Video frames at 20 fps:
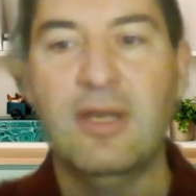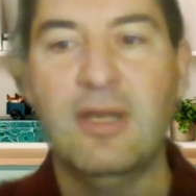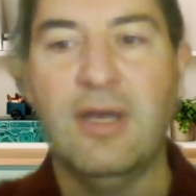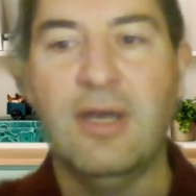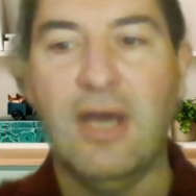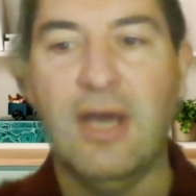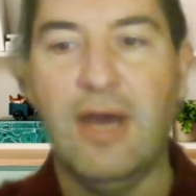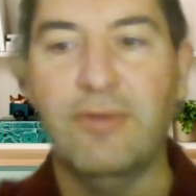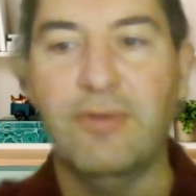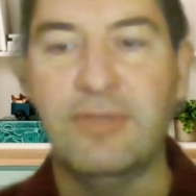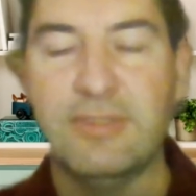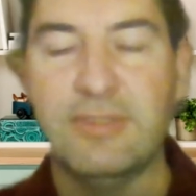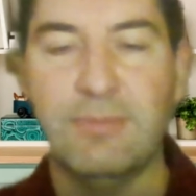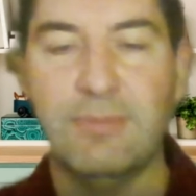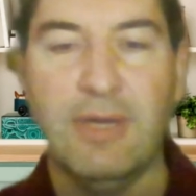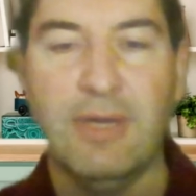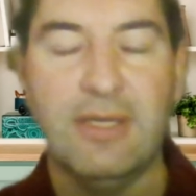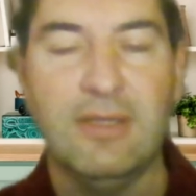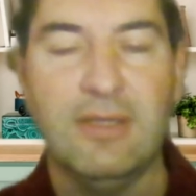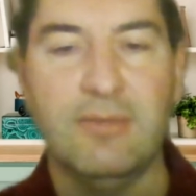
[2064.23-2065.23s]
how this
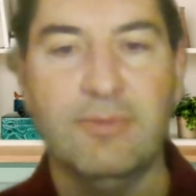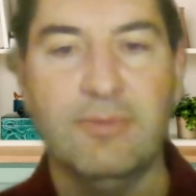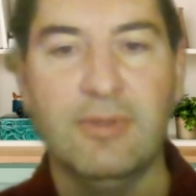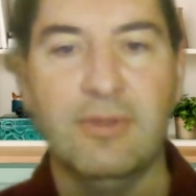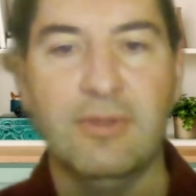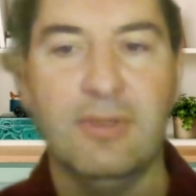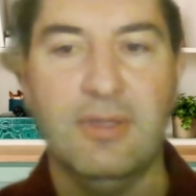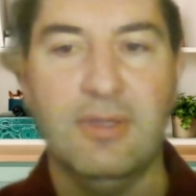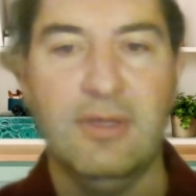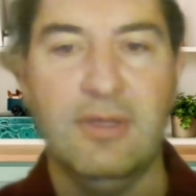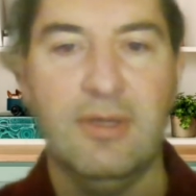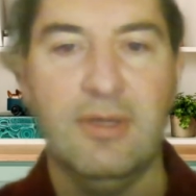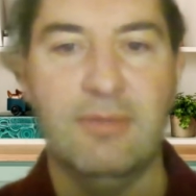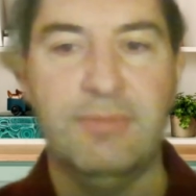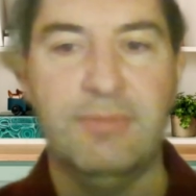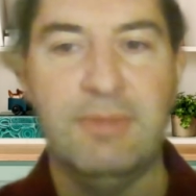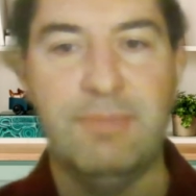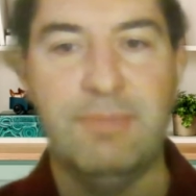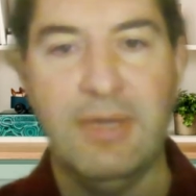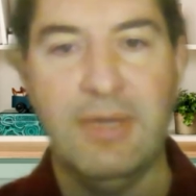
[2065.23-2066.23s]
money will
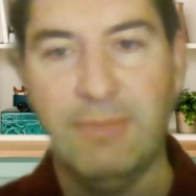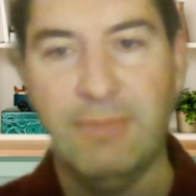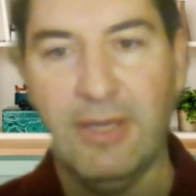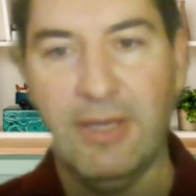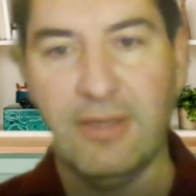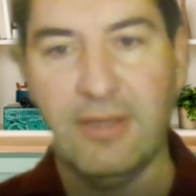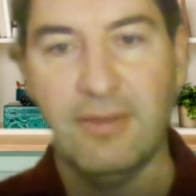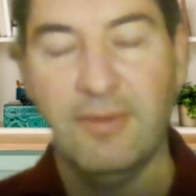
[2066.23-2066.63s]
be paid back.